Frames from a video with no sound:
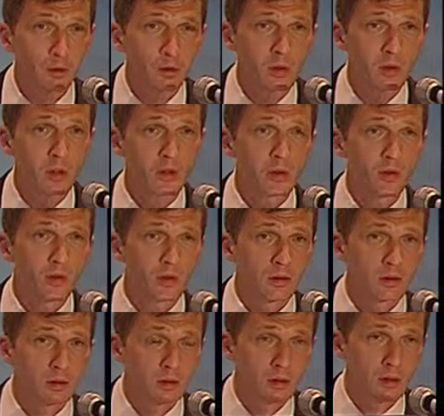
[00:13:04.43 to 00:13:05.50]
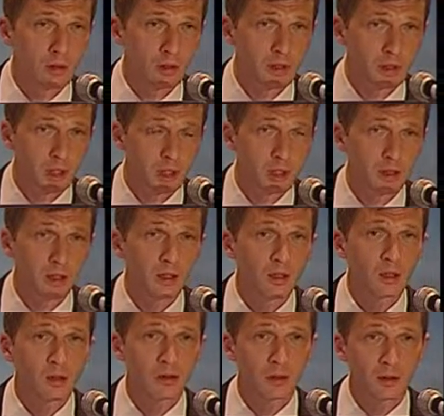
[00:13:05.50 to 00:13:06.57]
which is done by many
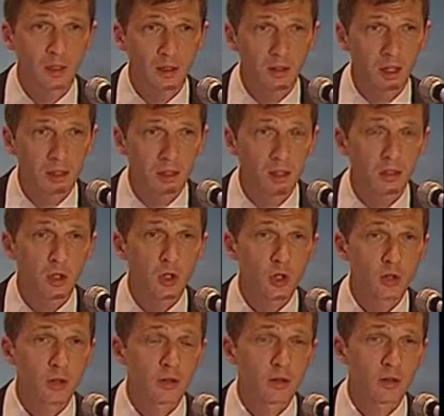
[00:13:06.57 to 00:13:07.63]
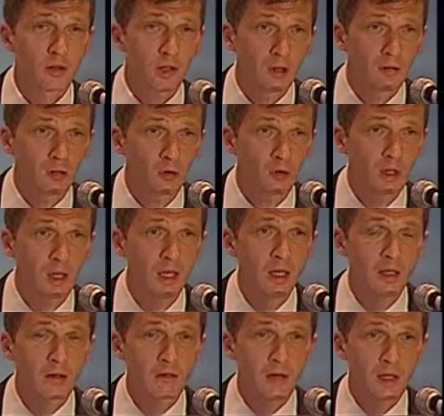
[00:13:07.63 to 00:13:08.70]
countries
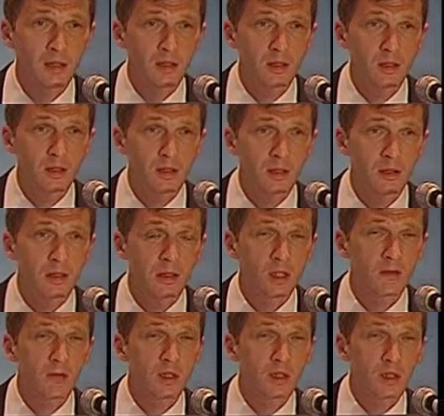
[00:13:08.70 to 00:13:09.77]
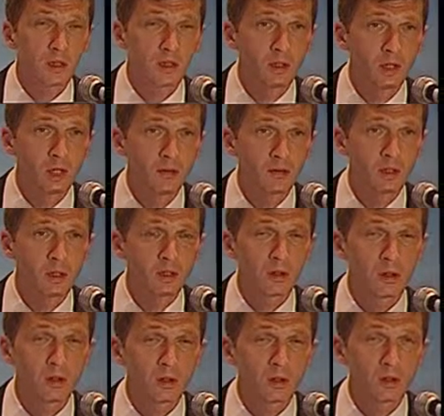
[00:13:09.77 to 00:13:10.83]
for quite some time. In Russia, it's
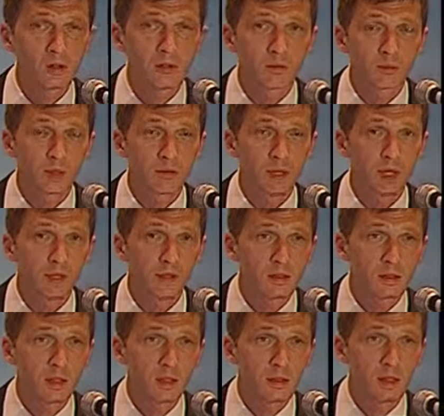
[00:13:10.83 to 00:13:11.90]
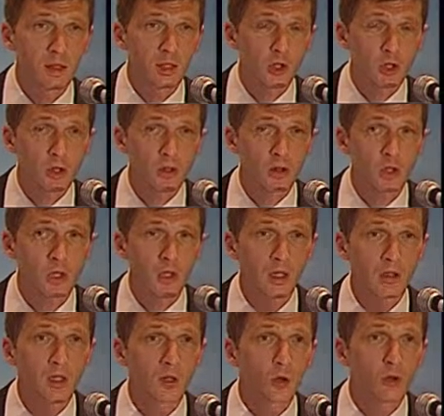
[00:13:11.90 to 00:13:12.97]
been done recently, and
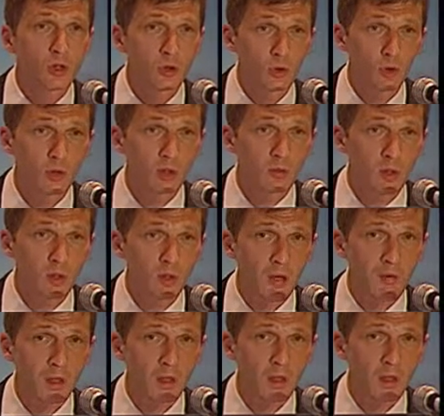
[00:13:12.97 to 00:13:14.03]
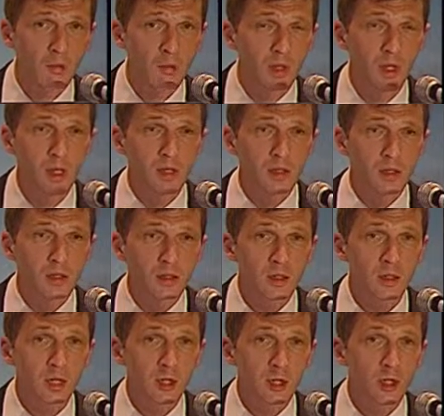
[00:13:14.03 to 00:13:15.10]
it is still a matter of a
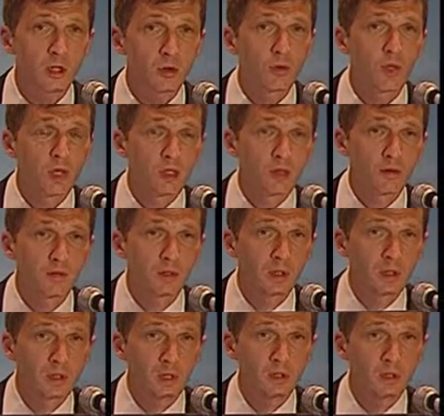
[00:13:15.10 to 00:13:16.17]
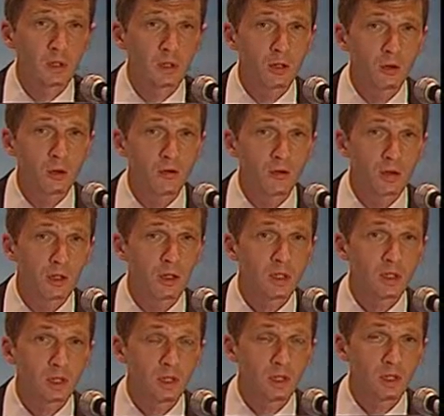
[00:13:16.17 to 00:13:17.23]
lot of discussions. The main
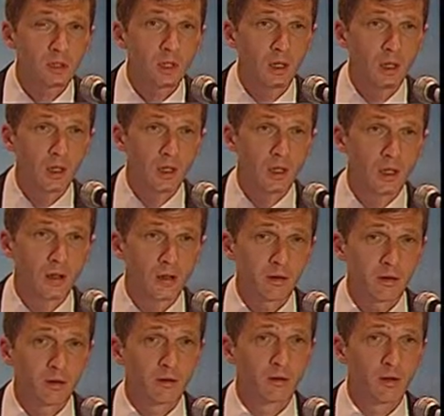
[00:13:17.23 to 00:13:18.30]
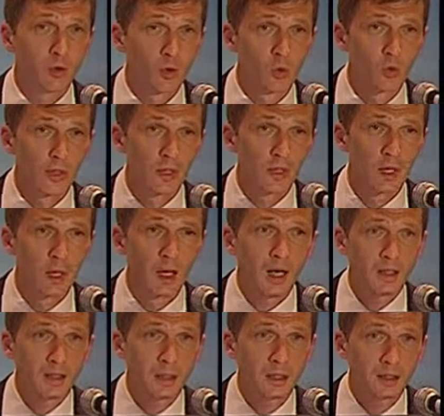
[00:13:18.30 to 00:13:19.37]
task for state inventory of
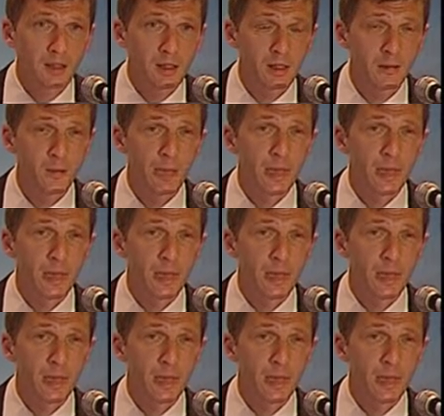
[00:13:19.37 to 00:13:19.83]
forests is